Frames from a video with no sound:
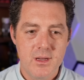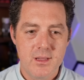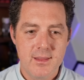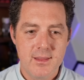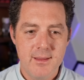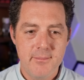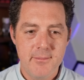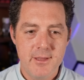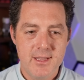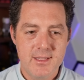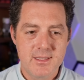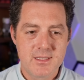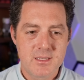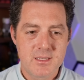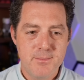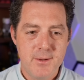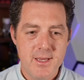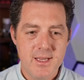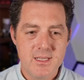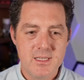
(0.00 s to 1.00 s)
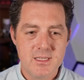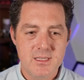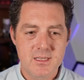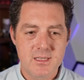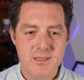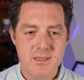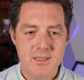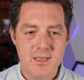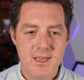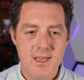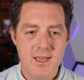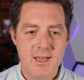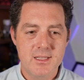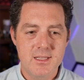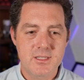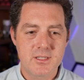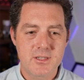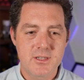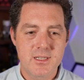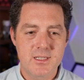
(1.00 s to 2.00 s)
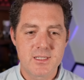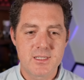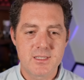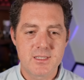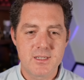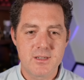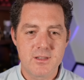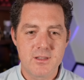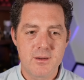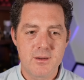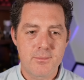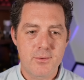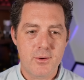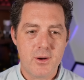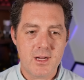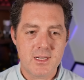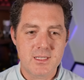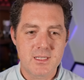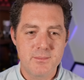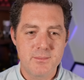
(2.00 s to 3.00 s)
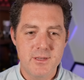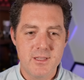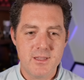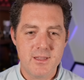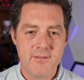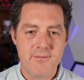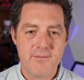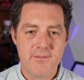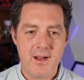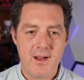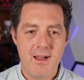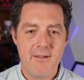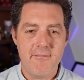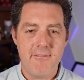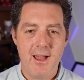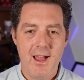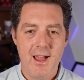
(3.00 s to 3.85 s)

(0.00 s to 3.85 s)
Limited space, the answer is still approximately five